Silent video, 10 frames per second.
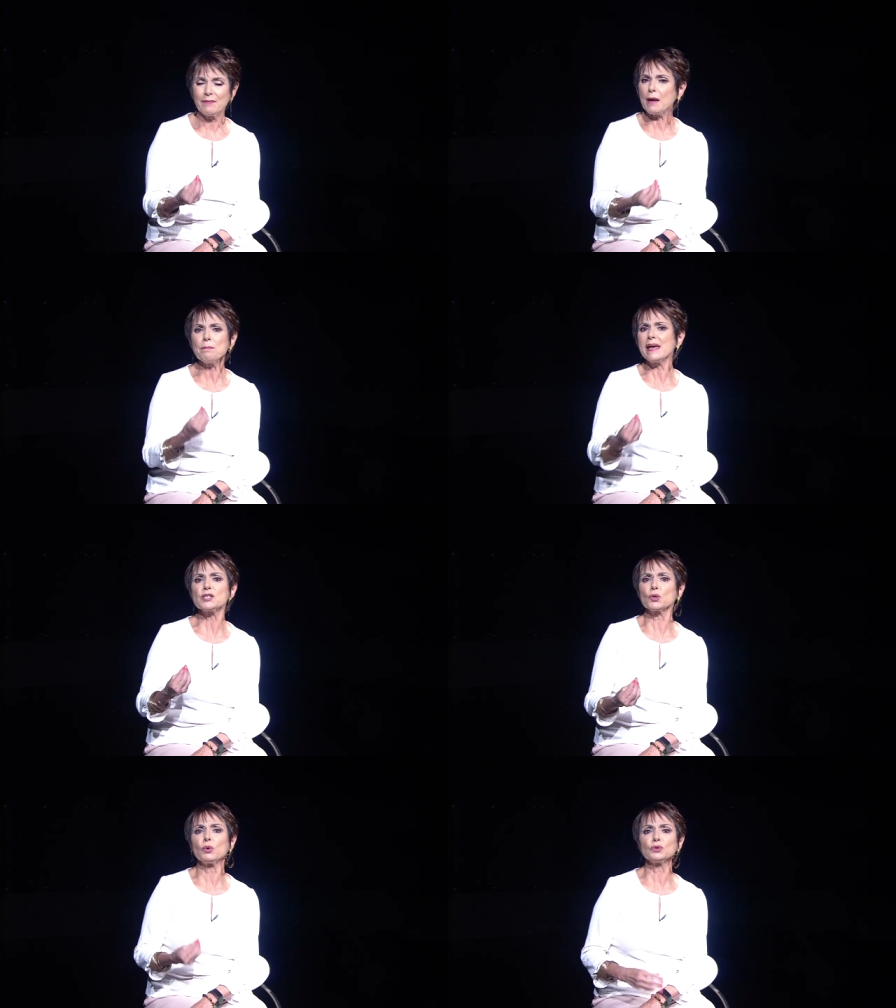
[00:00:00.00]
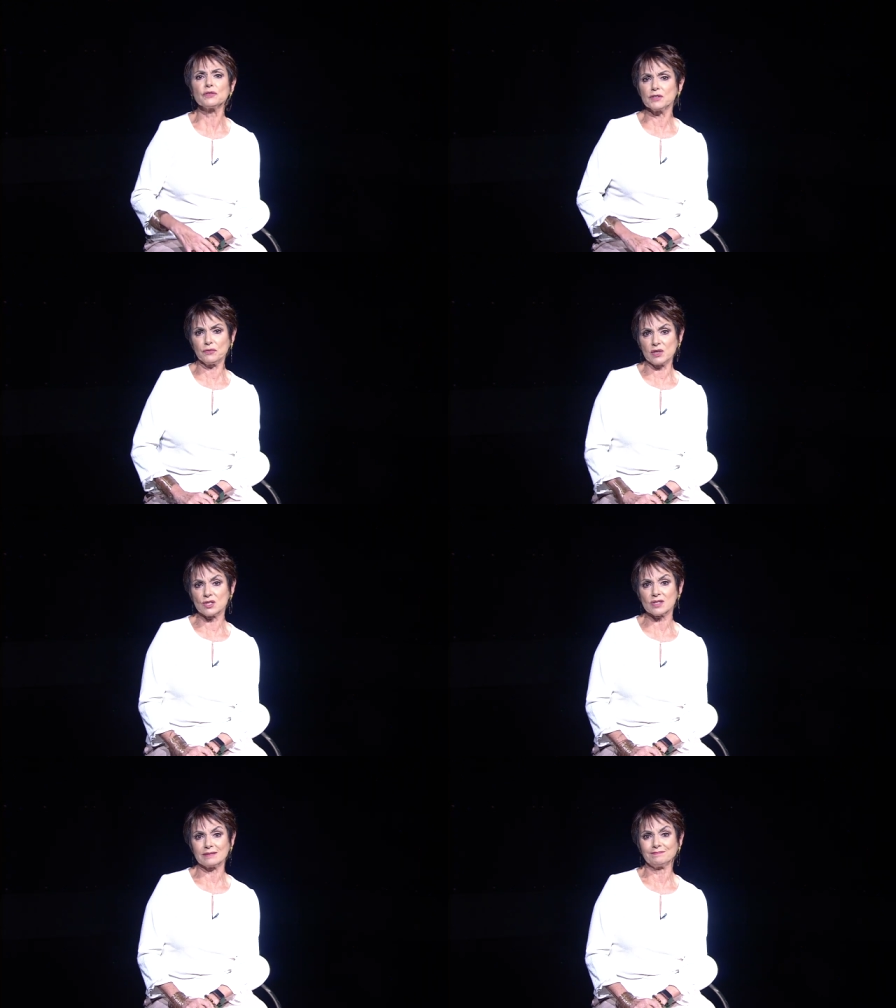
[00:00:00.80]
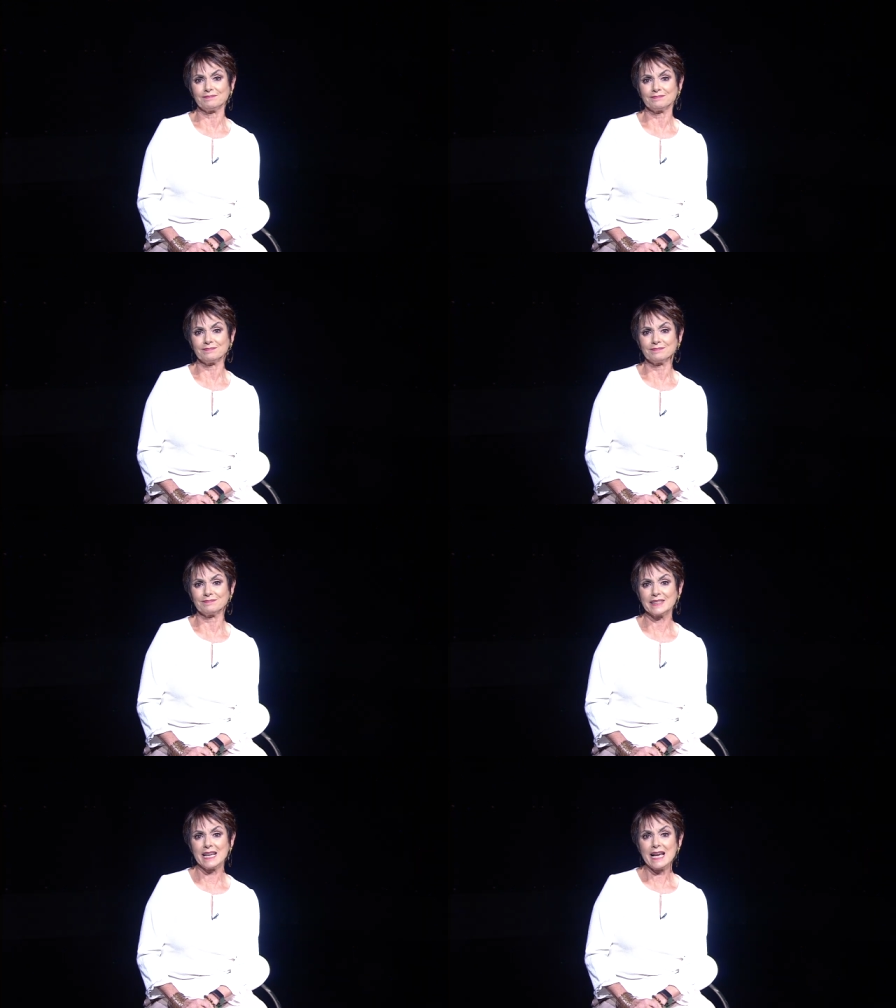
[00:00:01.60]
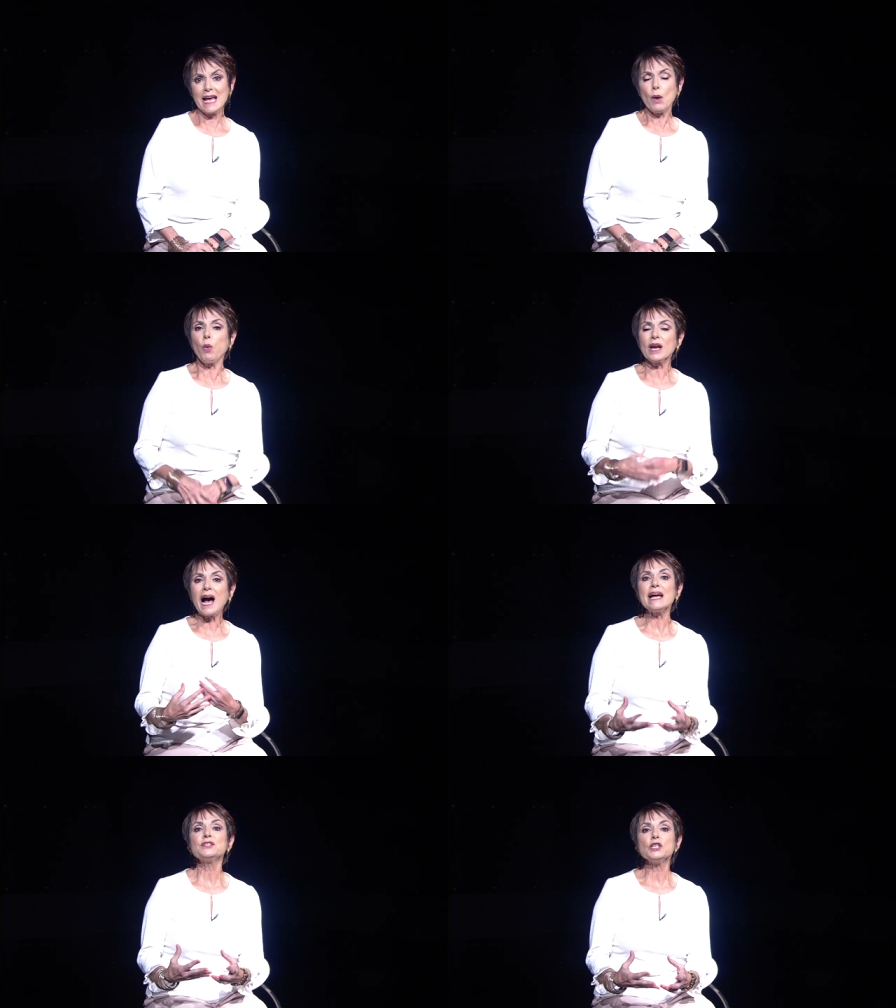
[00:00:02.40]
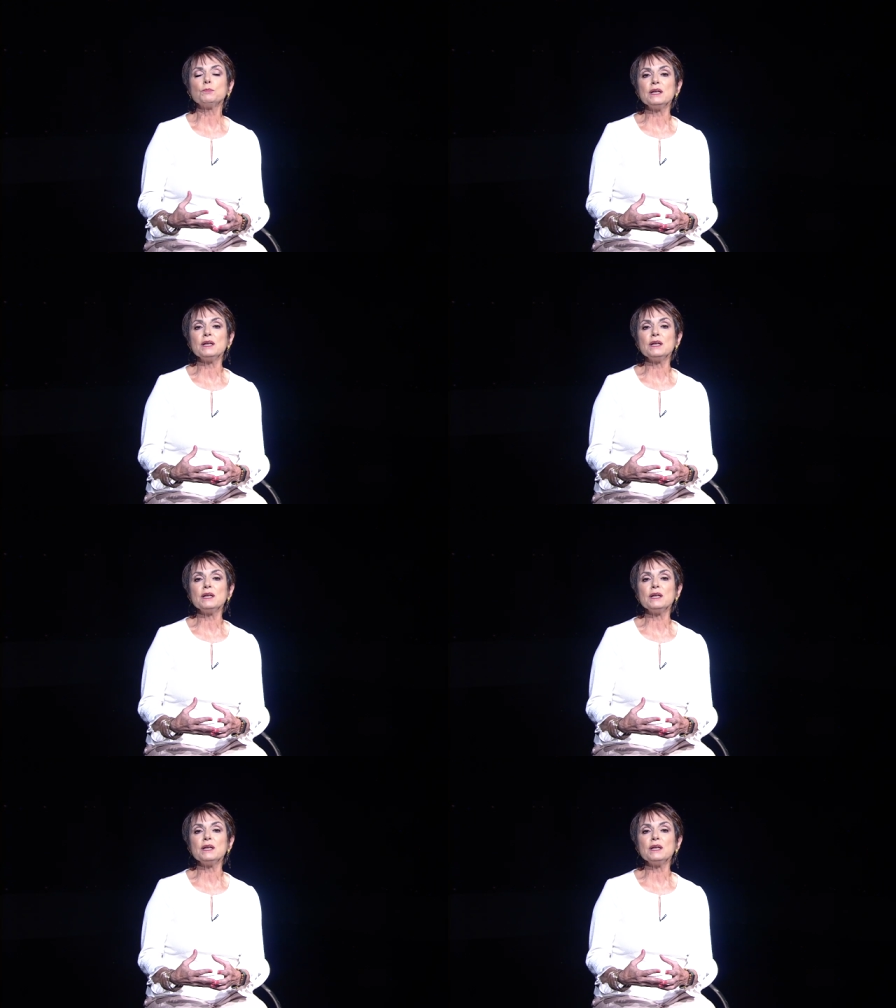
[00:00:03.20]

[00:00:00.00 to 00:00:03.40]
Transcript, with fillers: that makes the world of difference. What I teach